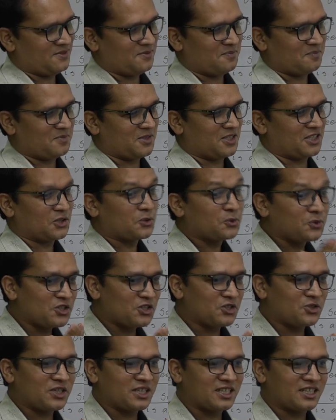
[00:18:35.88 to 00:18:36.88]
but you
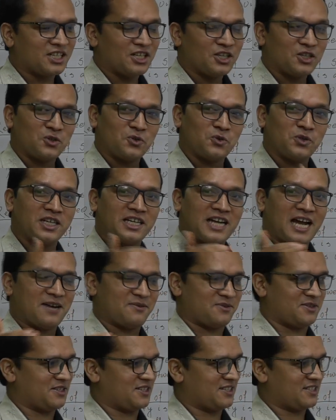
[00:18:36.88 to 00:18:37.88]
enjoyed
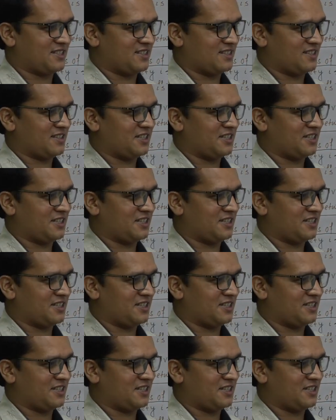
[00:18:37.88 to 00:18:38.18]
2.5 years.